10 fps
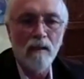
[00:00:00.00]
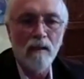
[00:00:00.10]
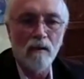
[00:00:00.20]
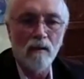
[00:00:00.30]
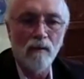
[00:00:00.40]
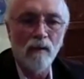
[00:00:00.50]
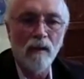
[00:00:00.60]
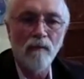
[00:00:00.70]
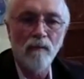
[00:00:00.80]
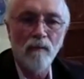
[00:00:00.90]
So
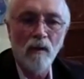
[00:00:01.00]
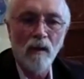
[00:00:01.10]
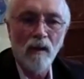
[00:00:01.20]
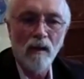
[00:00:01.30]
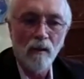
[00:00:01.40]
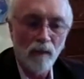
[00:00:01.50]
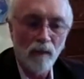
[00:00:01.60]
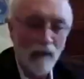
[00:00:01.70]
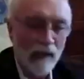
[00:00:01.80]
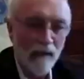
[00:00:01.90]
that if we
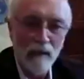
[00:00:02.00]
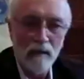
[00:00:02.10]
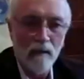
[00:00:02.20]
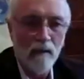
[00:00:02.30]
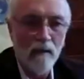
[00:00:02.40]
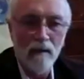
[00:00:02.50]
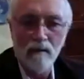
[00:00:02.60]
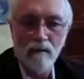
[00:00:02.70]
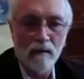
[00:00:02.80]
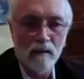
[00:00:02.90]
have these
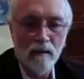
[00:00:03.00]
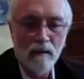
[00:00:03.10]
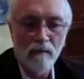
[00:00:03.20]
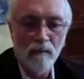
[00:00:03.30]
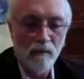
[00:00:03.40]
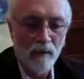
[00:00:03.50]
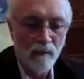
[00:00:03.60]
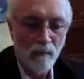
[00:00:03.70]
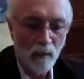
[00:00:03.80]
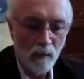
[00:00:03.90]
laws,
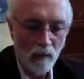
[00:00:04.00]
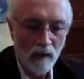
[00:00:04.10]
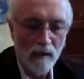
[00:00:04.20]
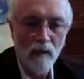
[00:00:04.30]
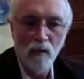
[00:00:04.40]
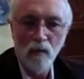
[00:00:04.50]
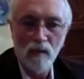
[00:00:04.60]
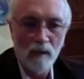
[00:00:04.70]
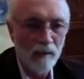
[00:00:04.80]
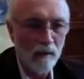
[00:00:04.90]
we want to know who's
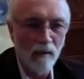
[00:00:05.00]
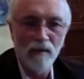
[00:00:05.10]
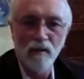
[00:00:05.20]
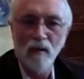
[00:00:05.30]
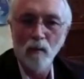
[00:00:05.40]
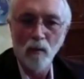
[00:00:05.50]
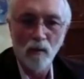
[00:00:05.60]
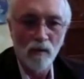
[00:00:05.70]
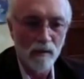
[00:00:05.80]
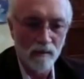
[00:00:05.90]
coming across our
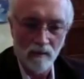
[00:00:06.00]
borders.